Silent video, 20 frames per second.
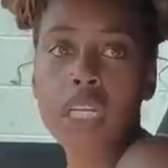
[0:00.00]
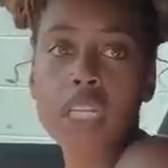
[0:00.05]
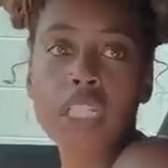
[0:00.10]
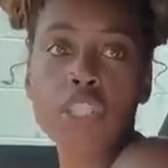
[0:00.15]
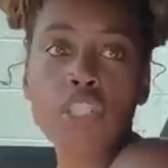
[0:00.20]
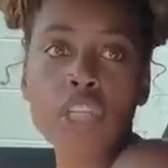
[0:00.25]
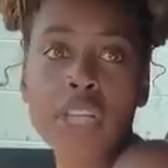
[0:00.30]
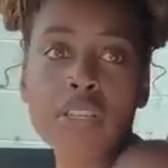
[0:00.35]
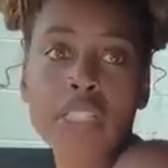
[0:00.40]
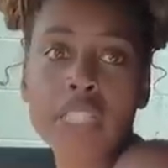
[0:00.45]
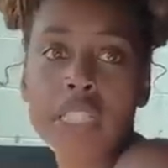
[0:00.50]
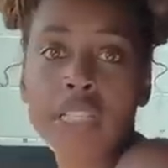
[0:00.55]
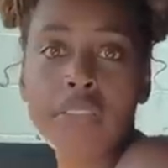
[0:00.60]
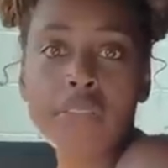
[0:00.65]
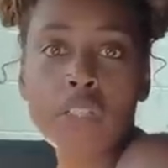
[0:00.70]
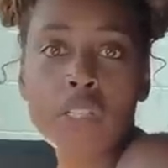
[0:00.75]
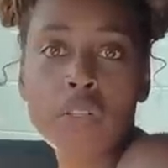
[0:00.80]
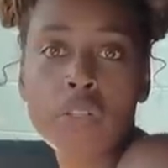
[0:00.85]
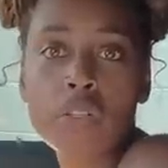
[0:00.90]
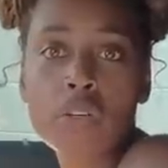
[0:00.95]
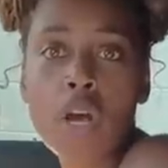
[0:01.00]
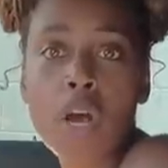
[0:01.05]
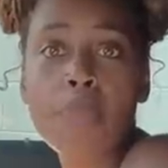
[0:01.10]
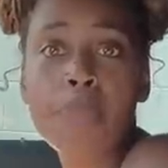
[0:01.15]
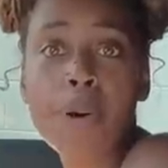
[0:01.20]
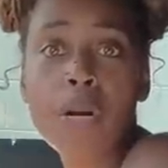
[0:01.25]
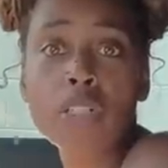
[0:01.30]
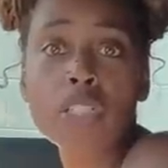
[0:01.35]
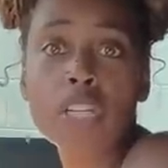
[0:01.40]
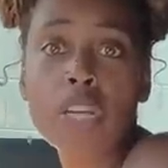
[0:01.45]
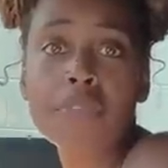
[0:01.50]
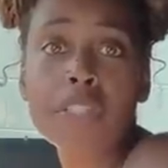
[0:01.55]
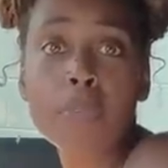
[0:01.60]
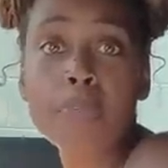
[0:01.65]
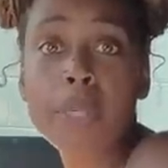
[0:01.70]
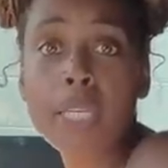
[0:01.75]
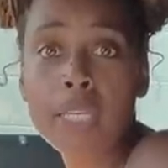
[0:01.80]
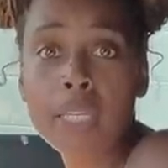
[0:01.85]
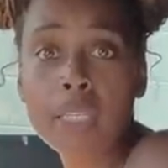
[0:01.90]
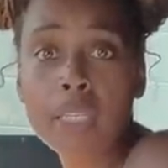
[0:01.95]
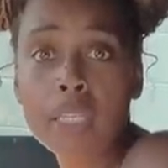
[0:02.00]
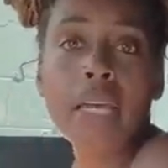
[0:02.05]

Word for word: it just gives you a punch of speed.